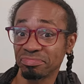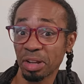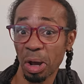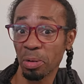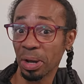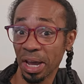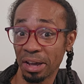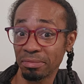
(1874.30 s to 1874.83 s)

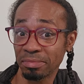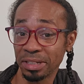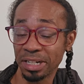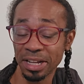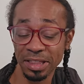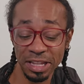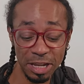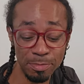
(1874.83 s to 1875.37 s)
okay?
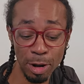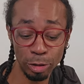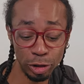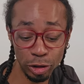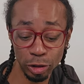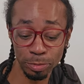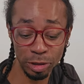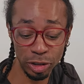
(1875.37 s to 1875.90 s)
The
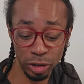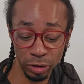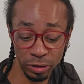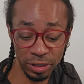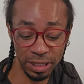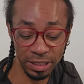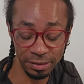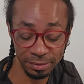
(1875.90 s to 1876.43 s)
emotional
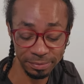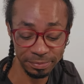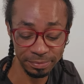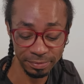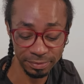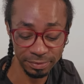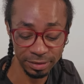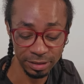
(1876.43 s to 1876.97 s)
maturity
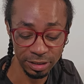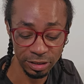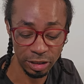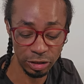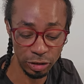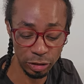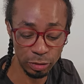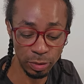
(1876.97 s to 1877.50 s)

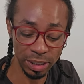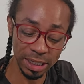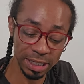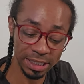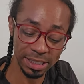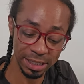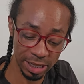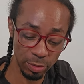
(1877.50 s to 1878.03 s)
to do what it
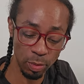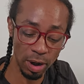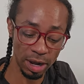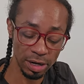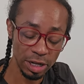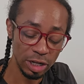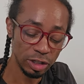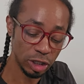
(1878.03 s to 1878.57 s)
is that they
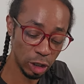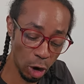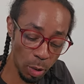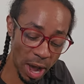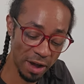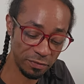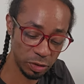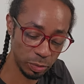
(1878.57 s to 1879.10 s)
want, to go
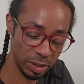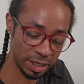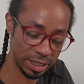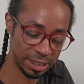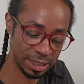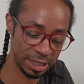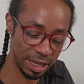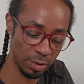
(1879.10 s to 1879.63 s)
after what it
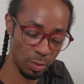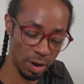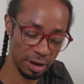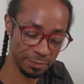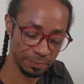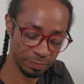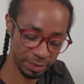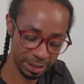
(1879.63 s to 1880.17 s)
is that they
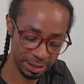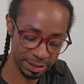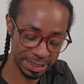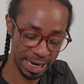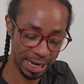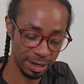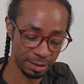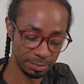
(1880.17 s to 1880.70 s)
want,
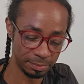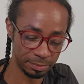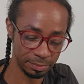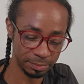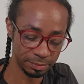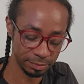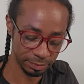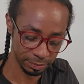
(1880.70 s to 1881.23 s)
damn.
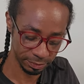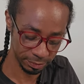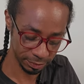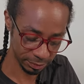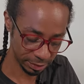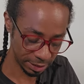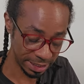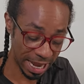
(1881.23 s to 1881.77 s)

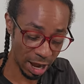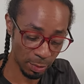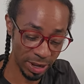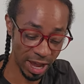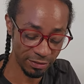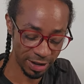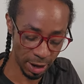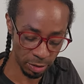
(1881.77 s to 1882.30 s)
Now we
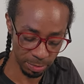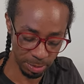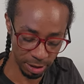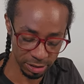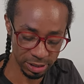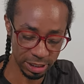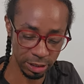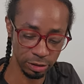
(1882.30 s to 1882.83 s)
have
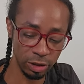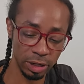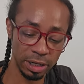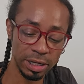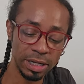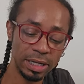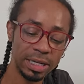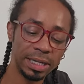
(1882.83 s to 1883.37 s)
counterparts here. Look,
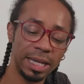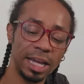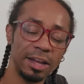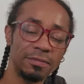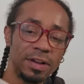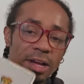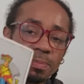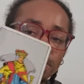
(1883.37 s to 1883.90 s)
King
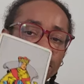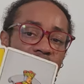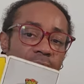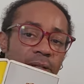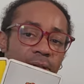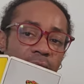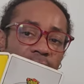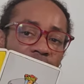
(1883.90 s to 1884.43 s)
of
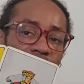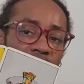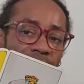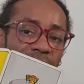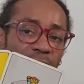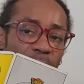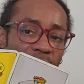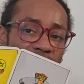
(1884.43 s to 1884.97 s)
Cups,
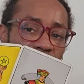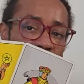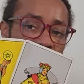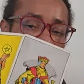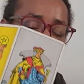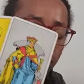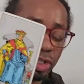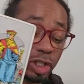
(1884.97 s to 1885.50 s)
Knight of
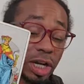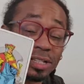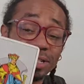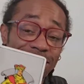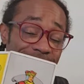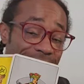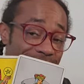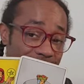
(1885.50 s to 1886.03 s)
Pentacles,
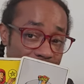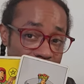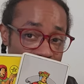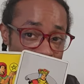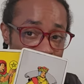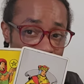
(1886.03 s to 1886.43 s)
Justice,